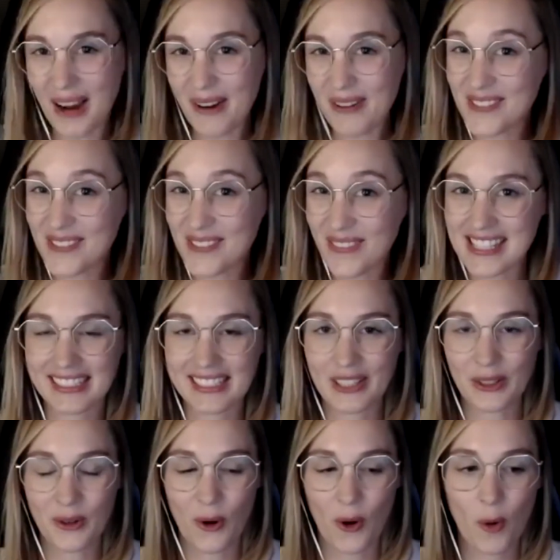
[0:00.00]
was
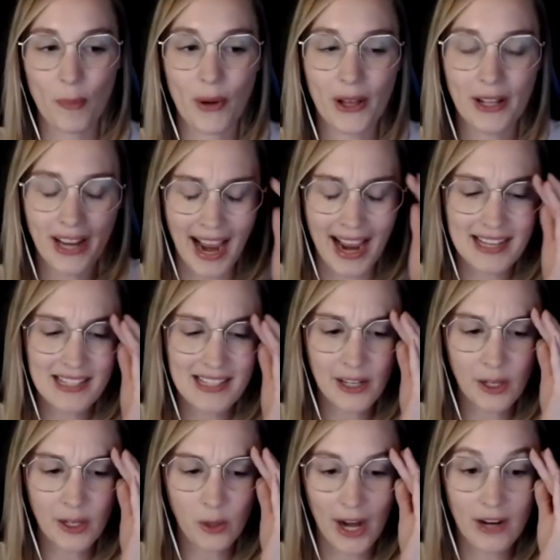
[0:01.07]
basically the goal. But as
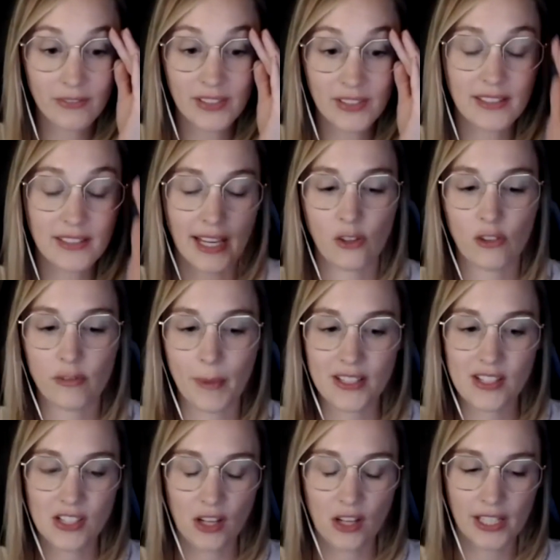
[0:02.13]
I arrived at the end of
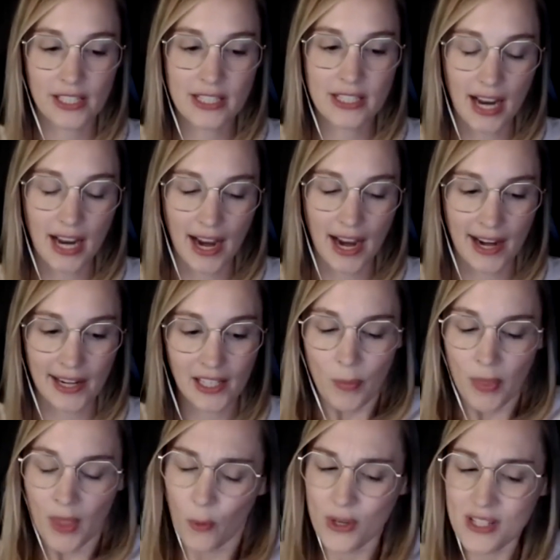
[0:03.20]
my studies, I
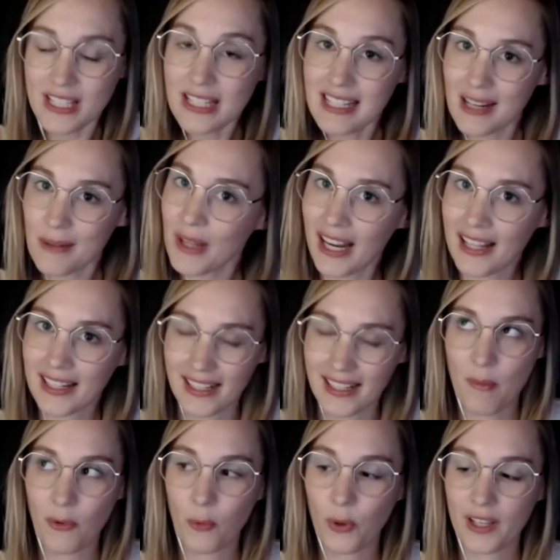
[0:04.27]
was intimidated
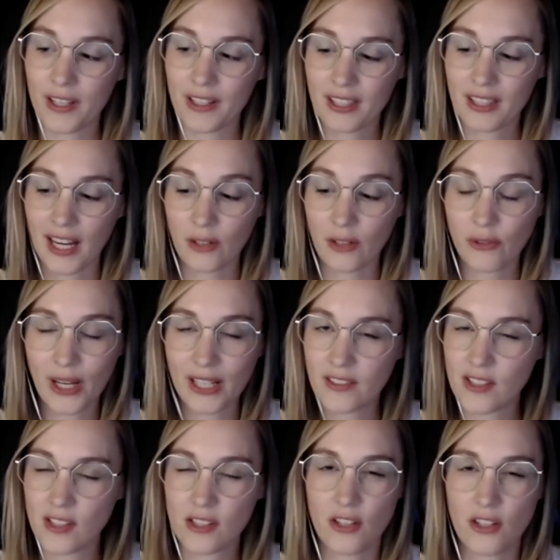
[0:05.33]
with kind of, okay, this
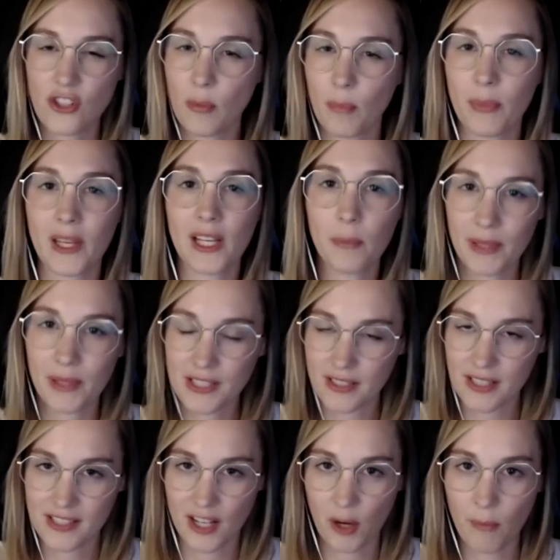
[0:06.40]
is such a big
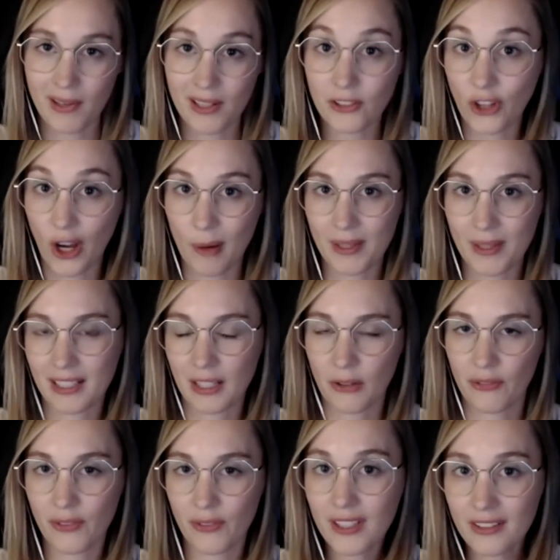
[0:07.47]
business and a male-dominated
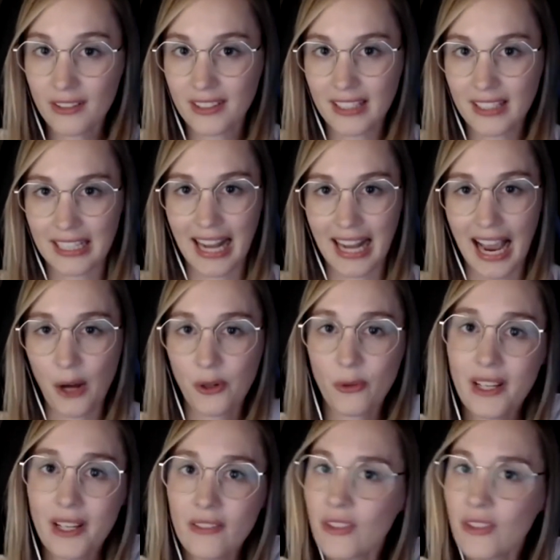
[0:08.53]
field. And how do I even